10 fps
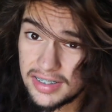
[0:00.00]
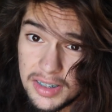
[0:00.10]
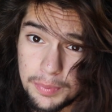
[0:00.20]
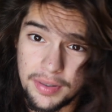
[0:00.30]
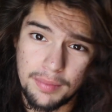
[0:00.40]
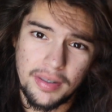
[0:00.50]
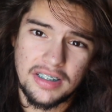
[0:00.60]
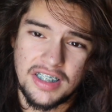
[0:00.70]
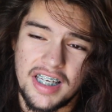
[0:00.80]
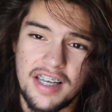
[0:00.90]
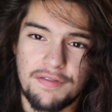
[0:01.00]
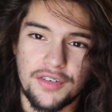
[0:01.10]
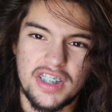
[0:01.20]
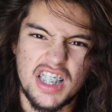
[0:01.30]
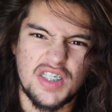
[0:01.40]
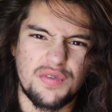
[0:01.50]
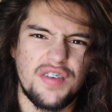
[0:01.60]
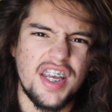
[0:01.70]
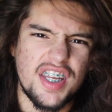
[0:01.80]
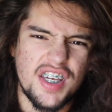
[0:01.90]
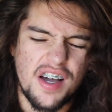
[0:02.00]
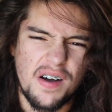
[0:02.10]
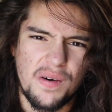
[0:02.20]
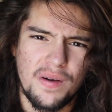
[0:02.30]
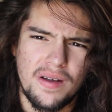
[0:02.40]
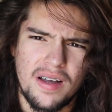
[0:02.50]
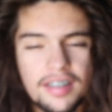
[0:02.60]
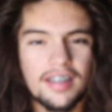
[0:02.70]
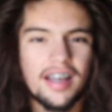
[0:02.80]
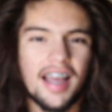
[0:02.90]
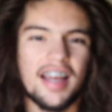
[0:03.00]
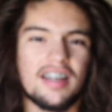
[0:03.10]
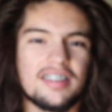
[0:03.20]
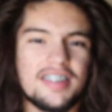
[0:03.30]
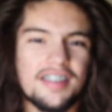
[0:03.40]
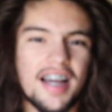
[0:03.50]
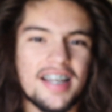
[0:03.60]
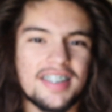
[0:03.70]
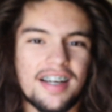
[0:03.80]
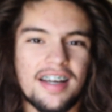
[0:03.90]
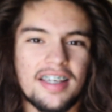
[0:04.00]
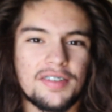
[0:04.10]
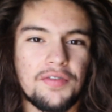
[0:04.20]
that's pretty much it for this video. And I'll see you guys in the next